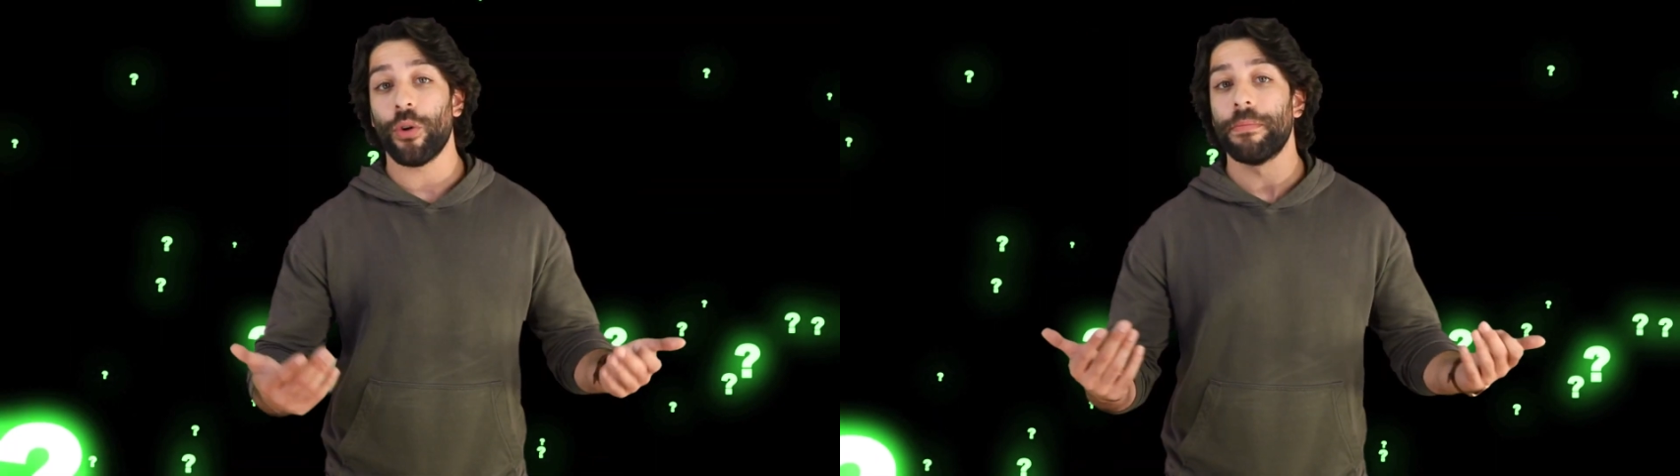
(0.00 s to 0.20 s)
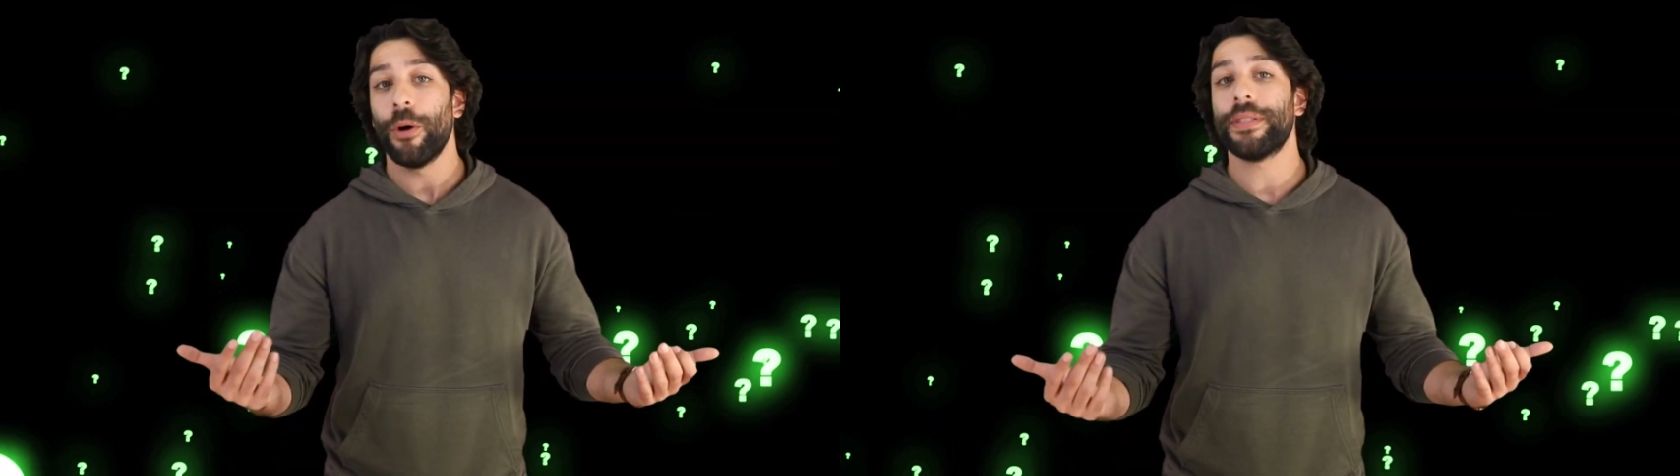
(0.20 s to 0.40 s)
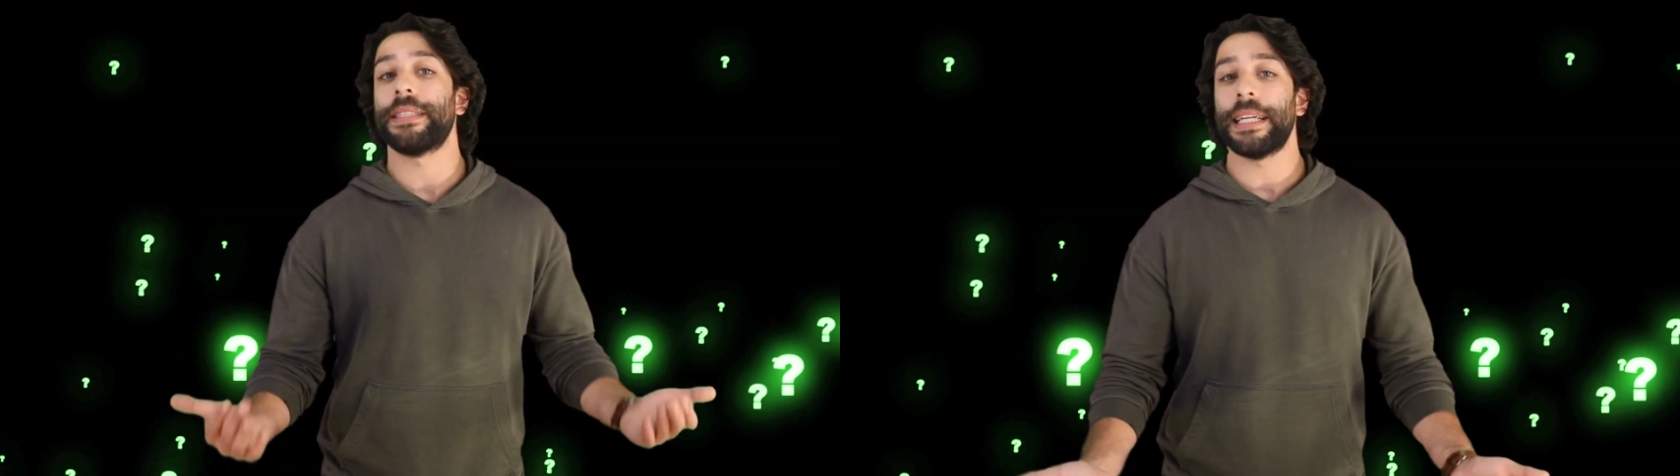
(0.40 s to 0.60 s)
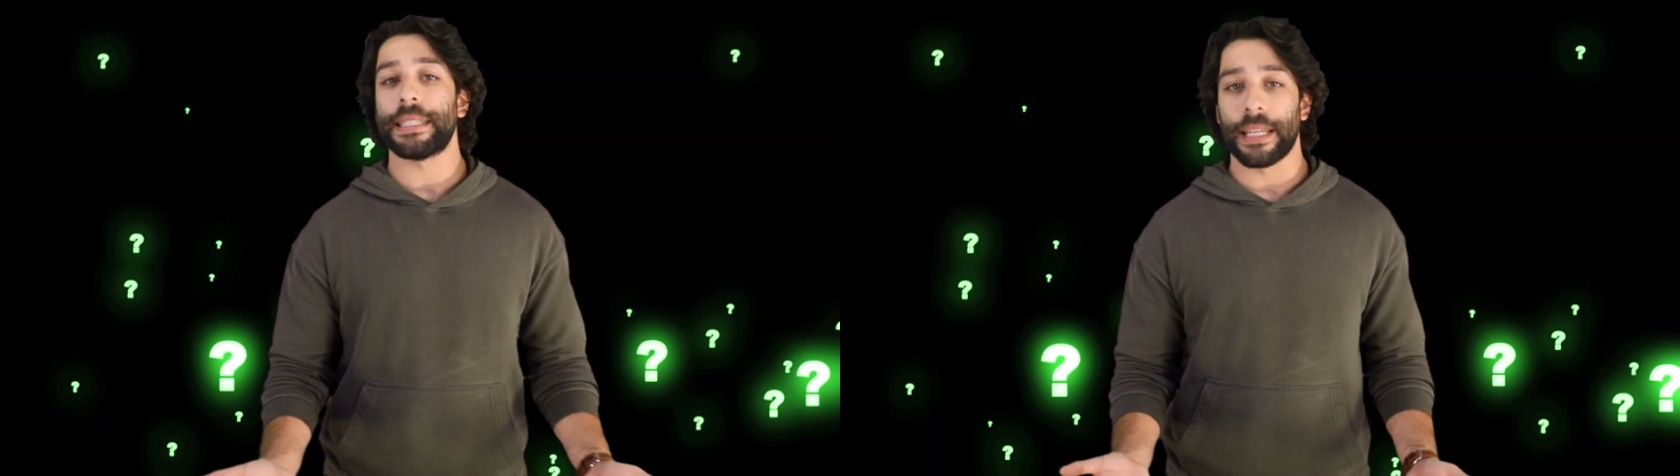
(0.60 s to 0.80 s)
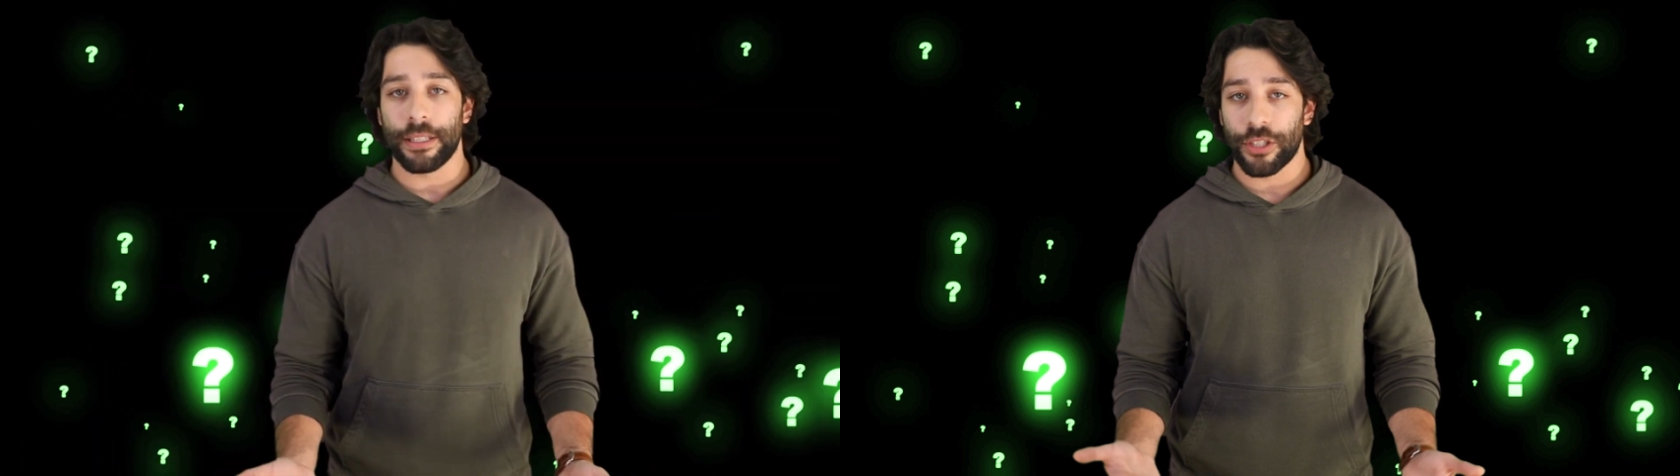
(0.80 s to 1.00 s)
told, most
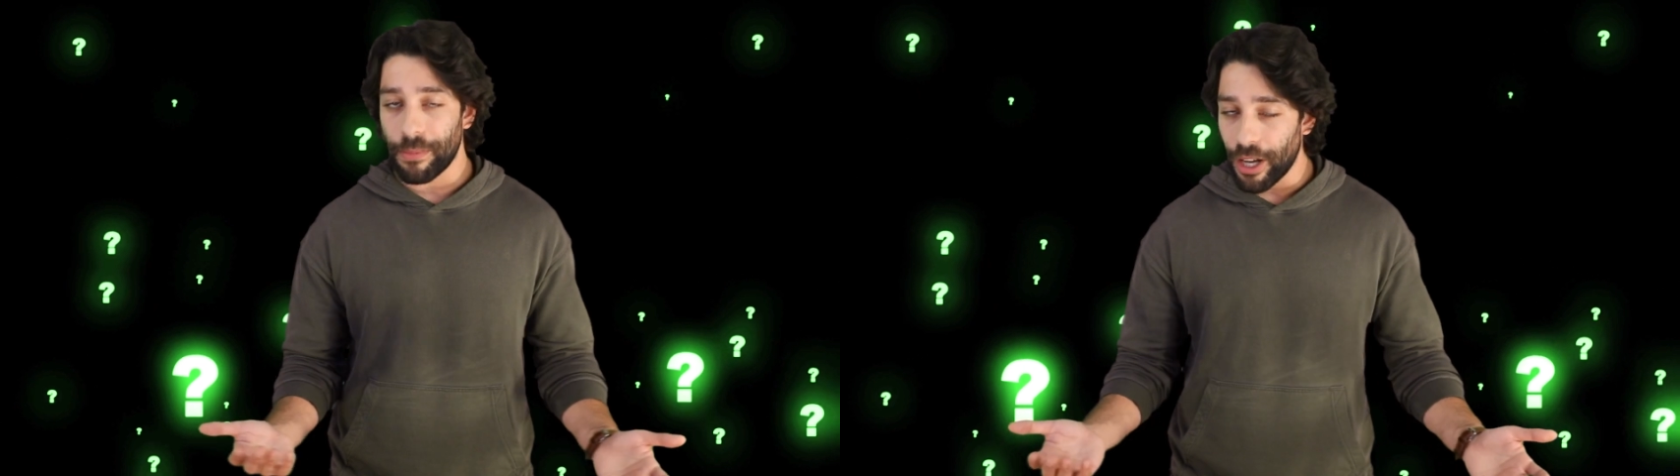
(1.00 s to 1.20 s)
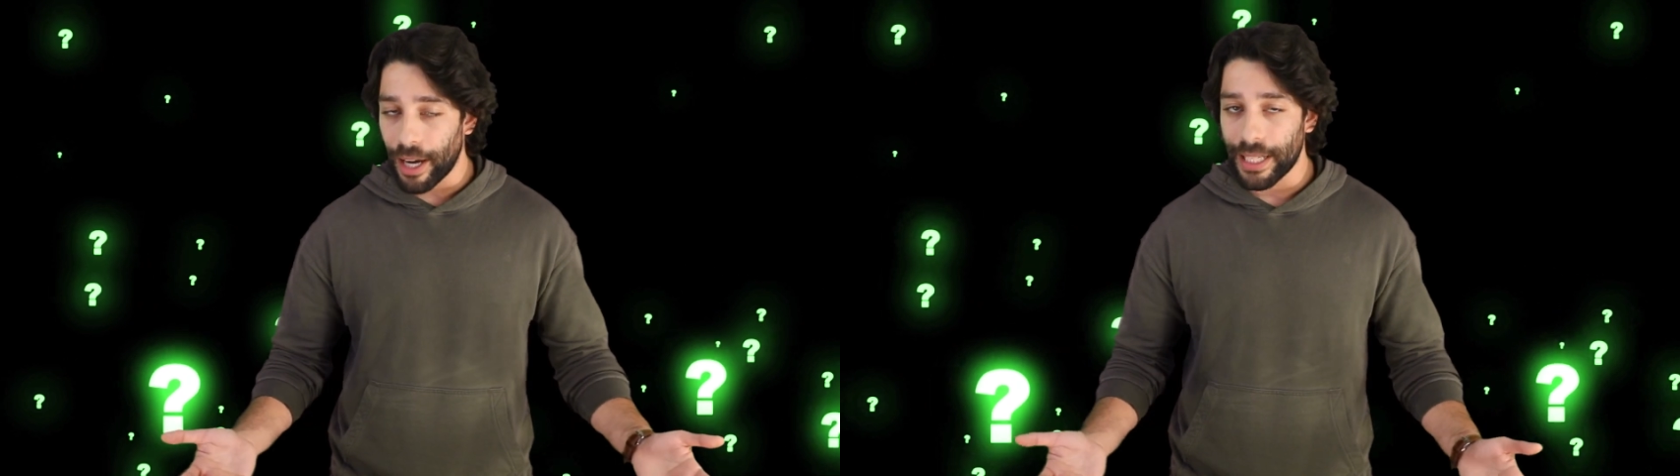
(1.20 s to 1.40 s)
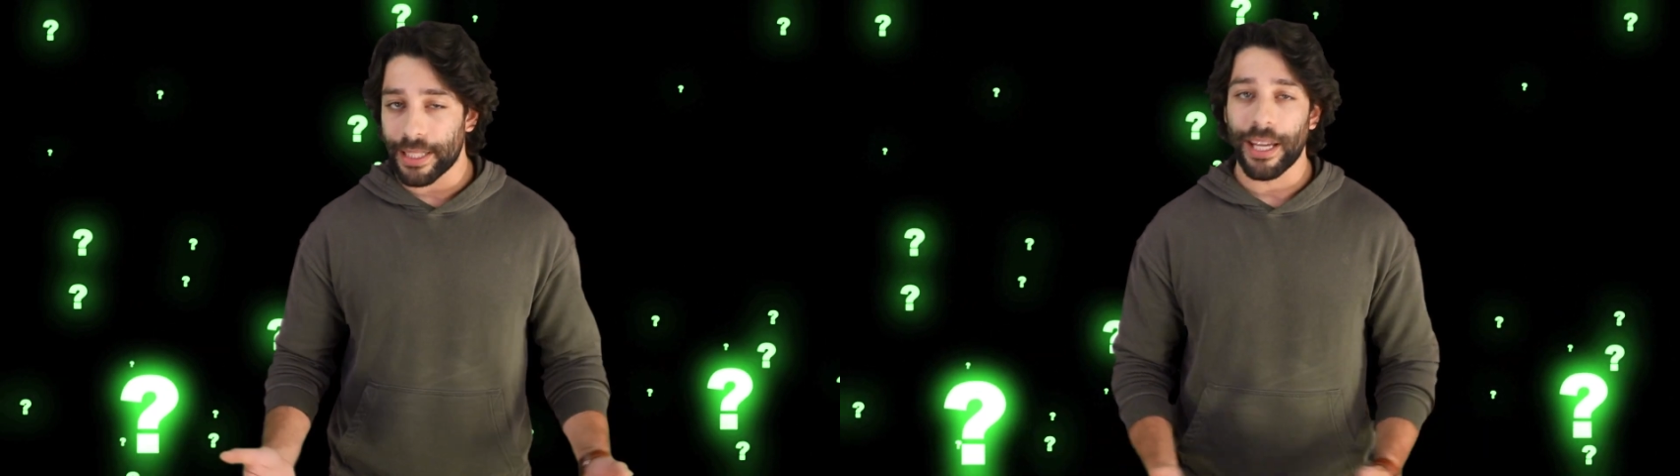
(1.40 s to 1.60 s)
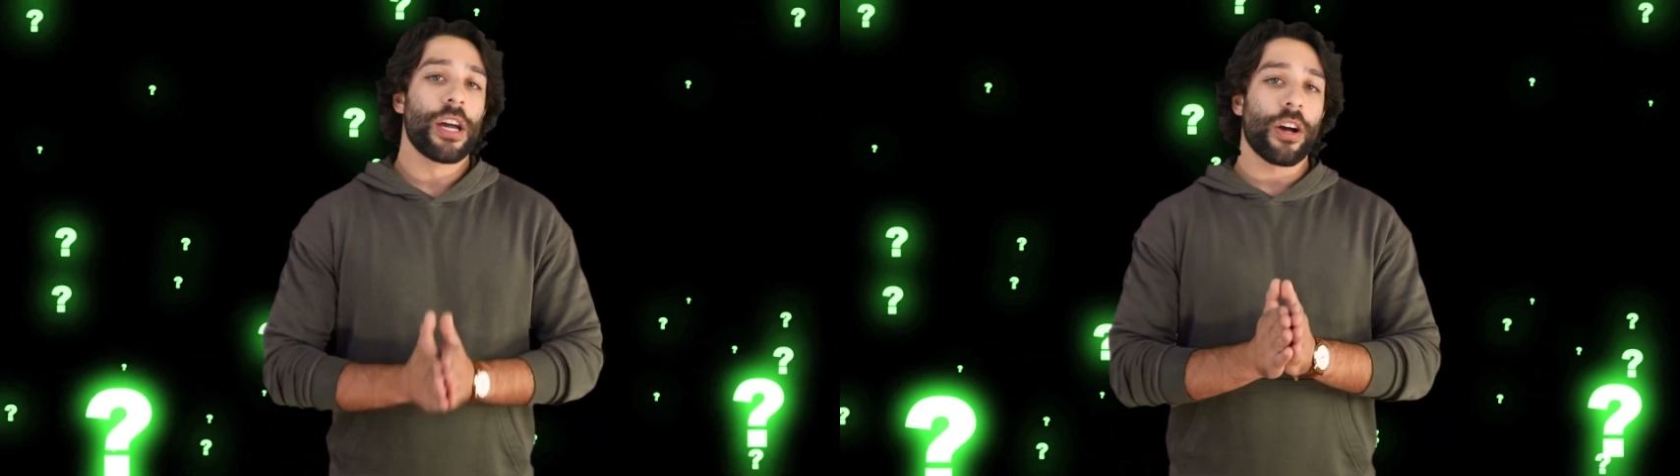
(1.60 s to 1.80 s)
citizens, to be honest,